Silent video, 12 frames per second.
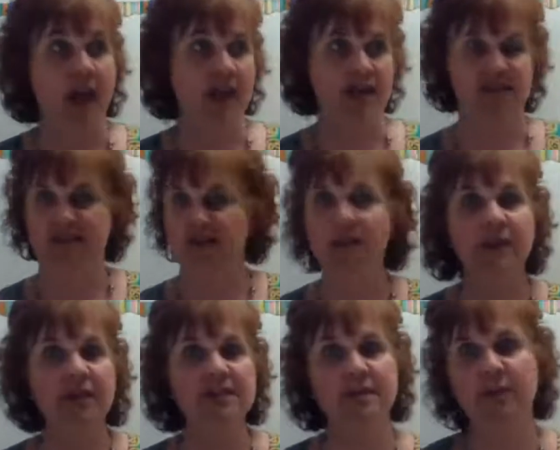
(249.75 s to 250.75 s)
because nothing
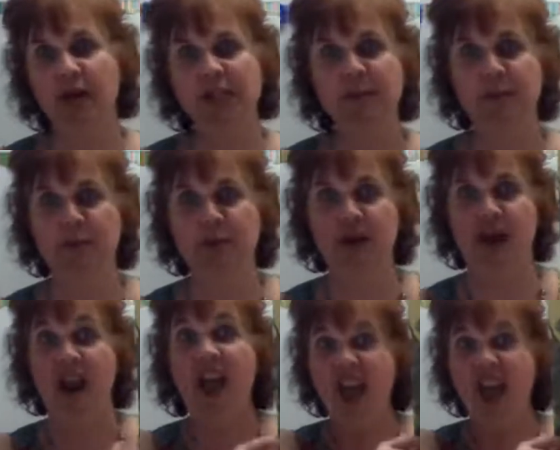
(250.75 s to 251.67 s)
is impossible with God.